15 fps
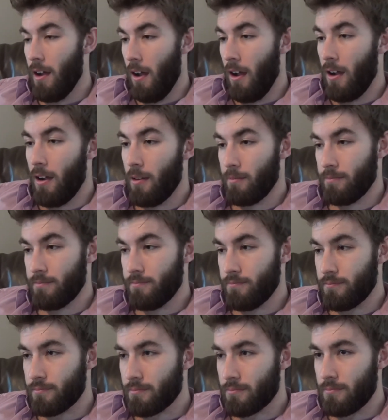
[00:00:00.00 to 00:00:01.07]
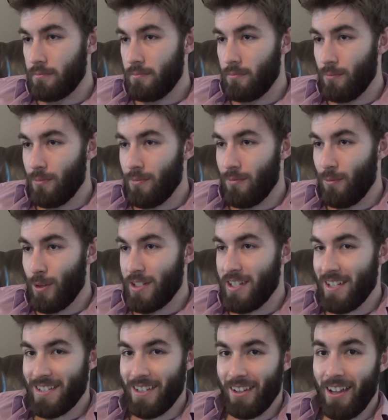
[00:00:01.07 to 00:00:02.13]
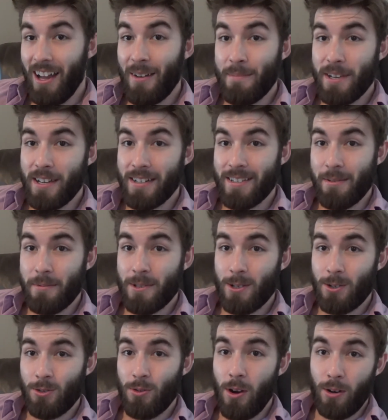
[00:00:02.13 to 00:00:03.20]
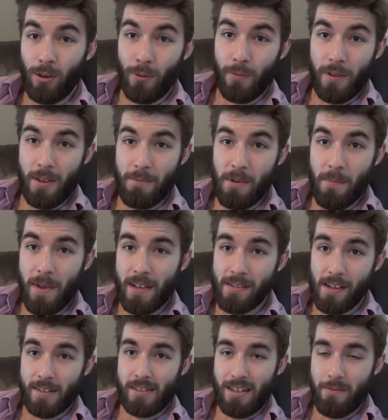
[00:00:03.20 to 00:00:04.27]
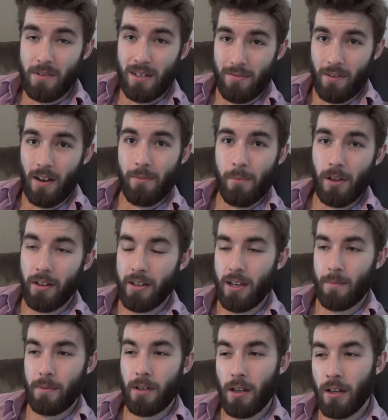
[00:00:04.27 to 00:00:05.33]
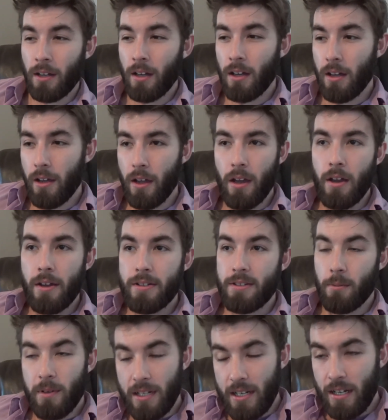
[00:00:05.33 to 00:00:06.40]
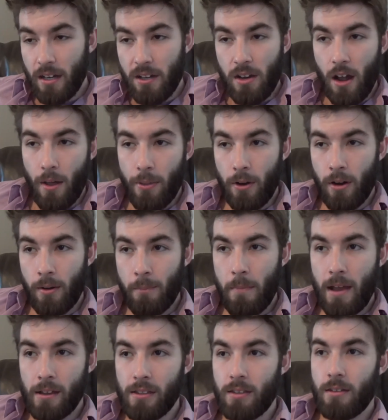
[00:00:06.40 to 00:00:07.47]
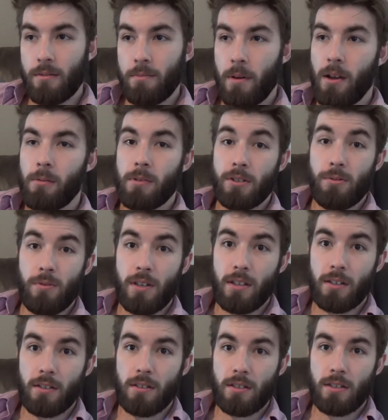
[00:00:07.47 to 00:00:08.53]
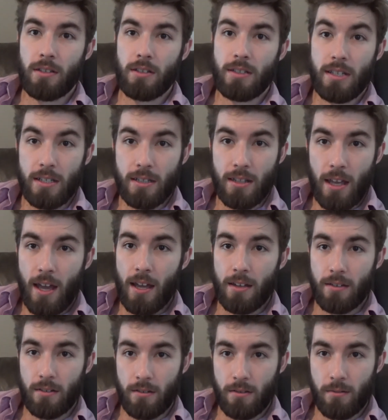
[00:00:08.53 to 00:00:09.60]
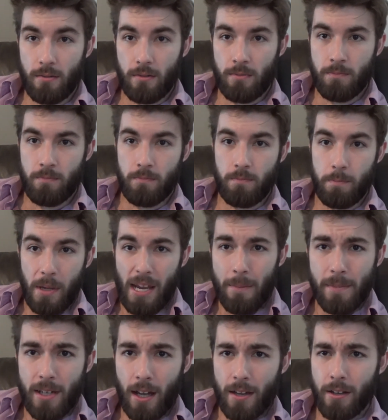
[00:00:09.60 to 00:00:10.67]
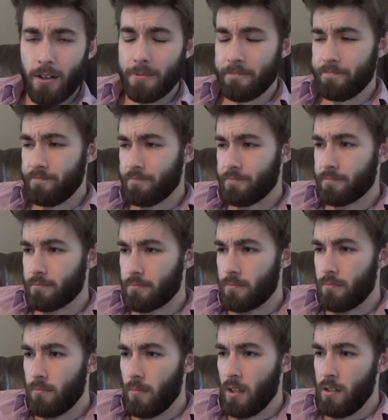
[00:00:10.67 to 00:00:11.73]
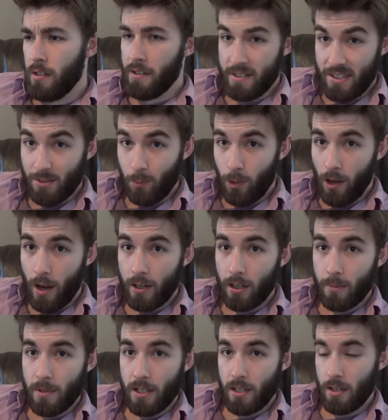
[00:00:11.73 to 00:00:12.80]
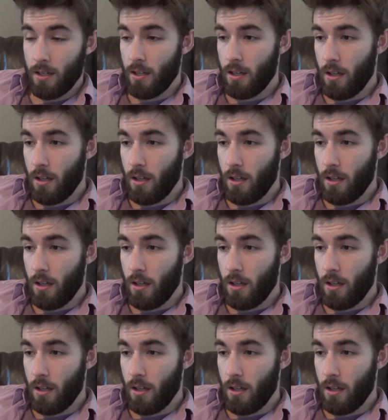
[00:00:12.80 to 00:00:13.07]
Um, which is a lot because it was a struggle for them to make that 75 milliamp gun. So we need another method by which we can get that beam tighter. And this is where I come in.